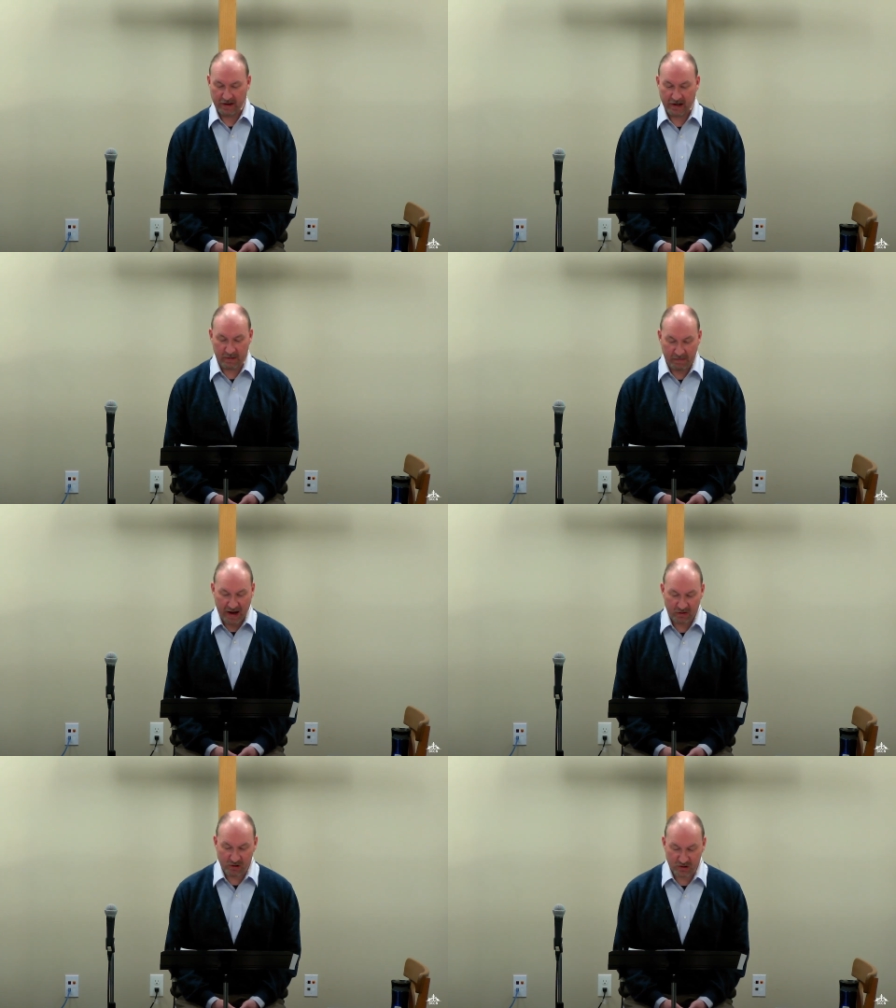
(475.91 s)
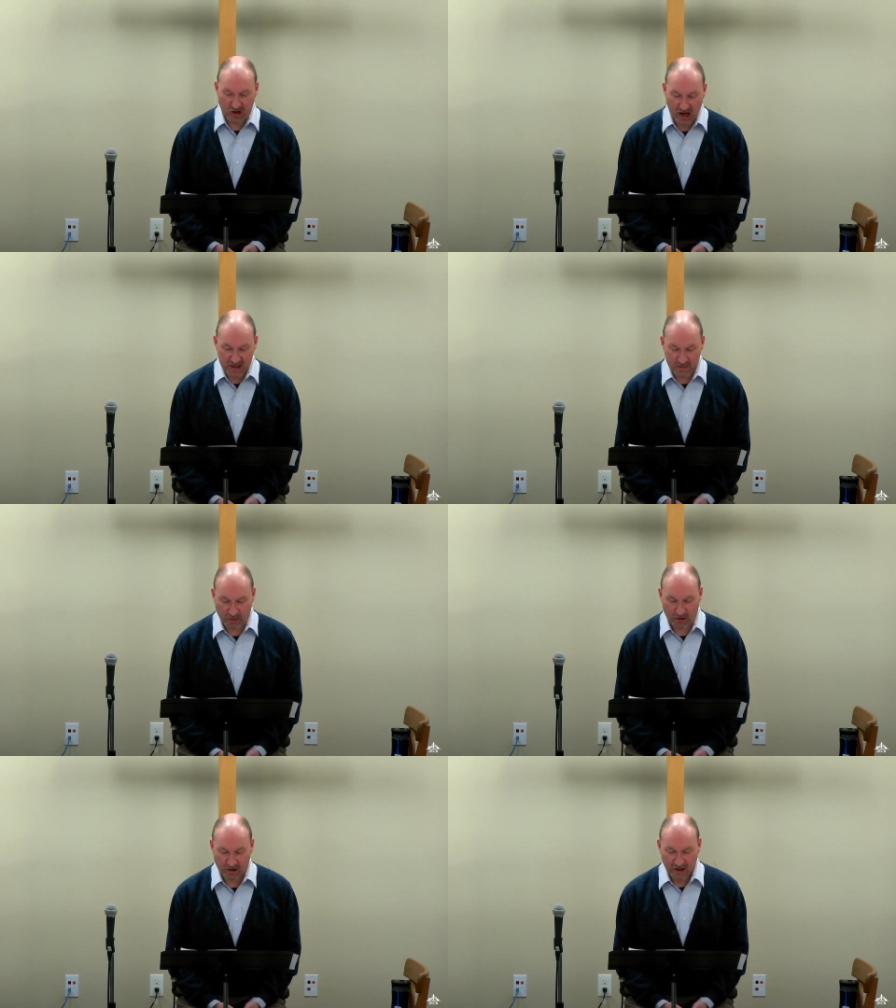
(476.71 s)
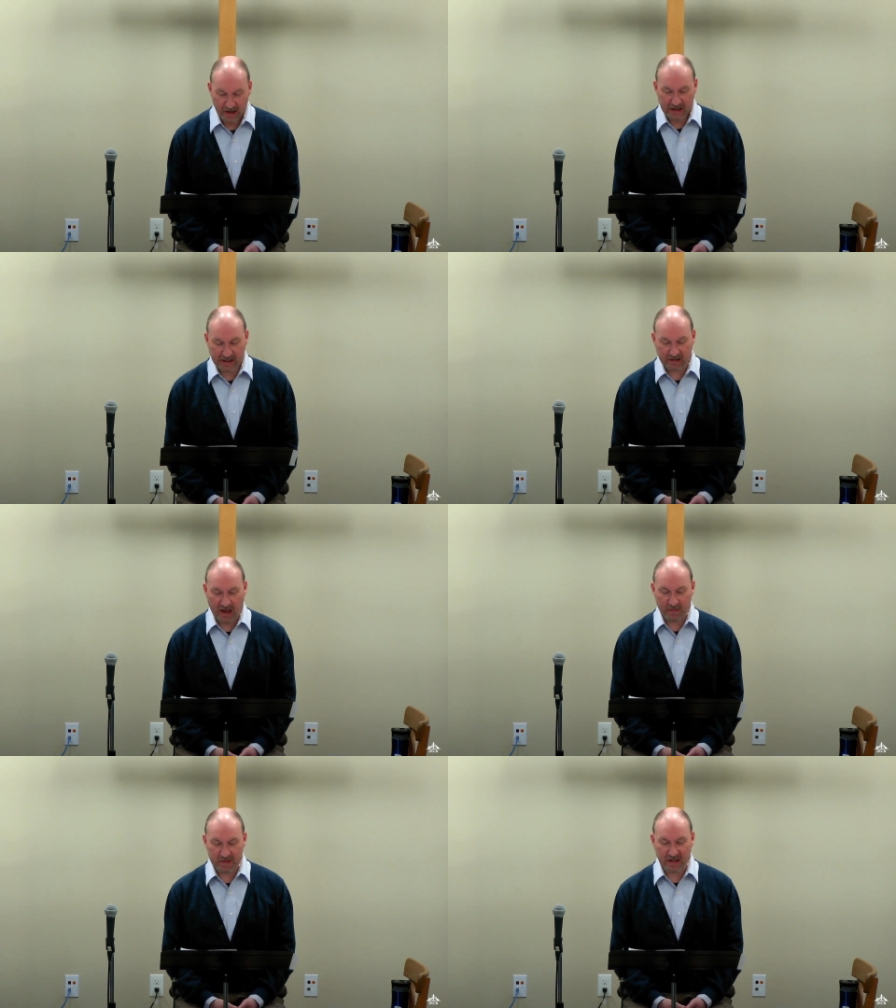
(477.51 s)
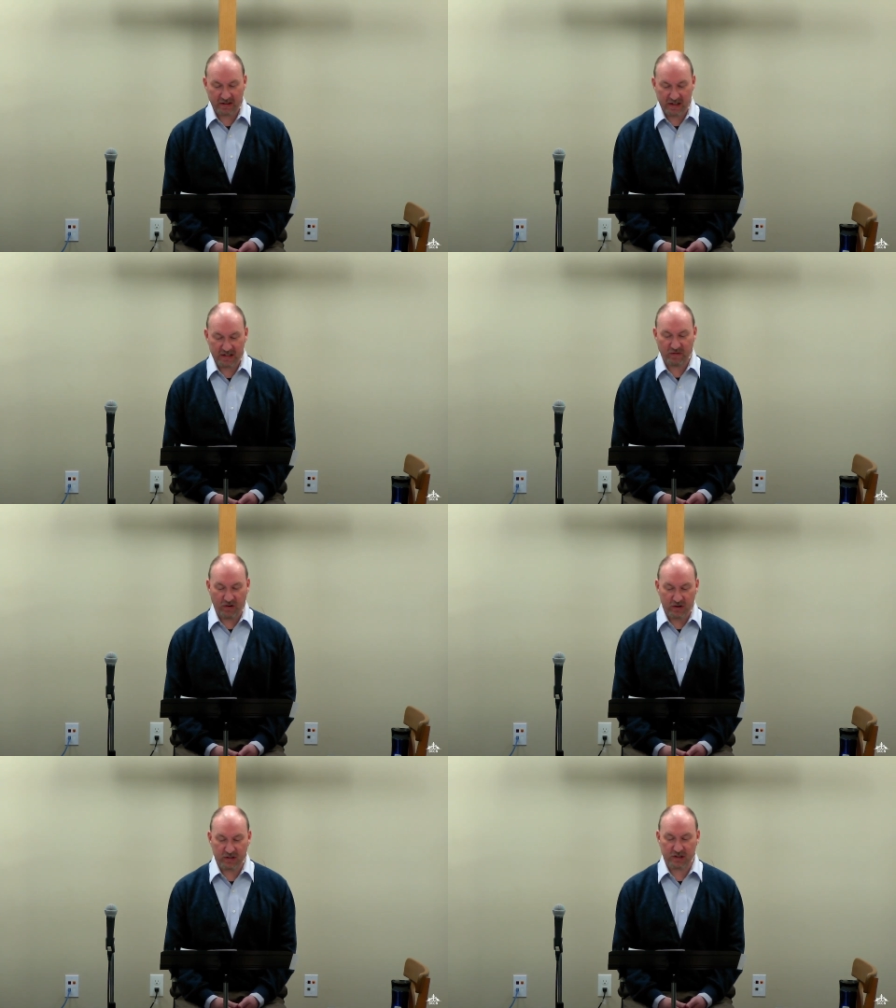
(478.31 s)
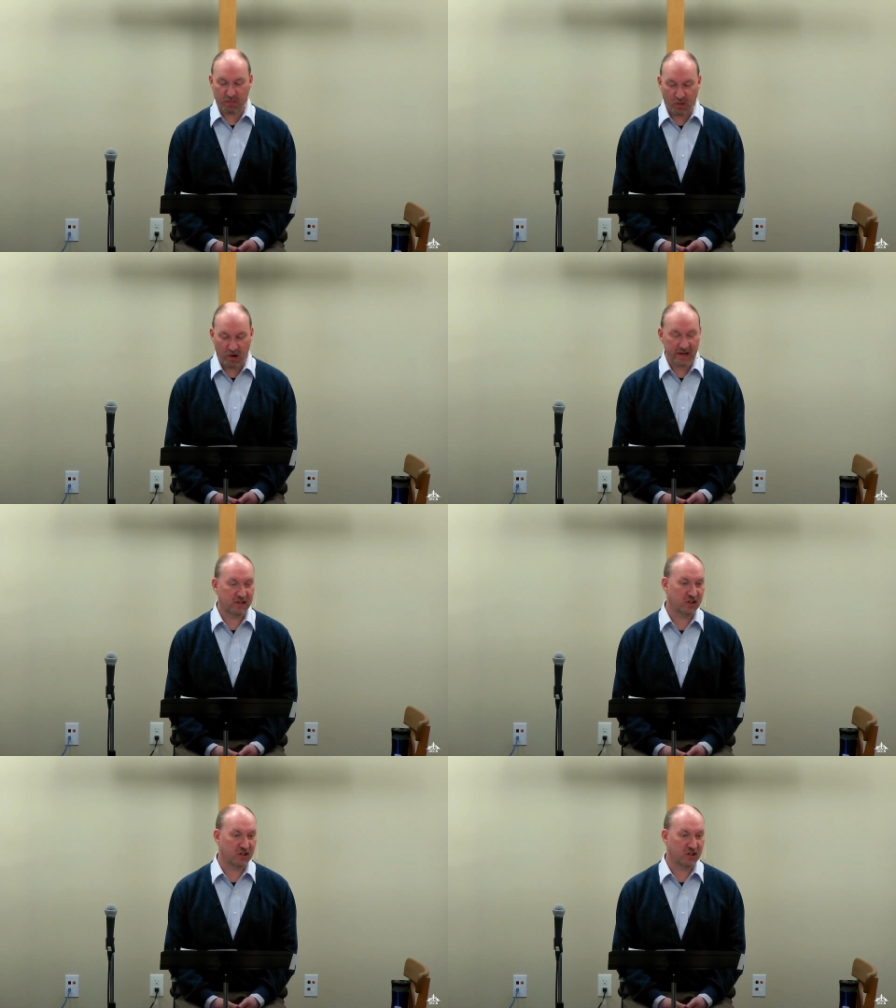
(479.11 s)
And in Matthew's gospel, he claims that these verses point to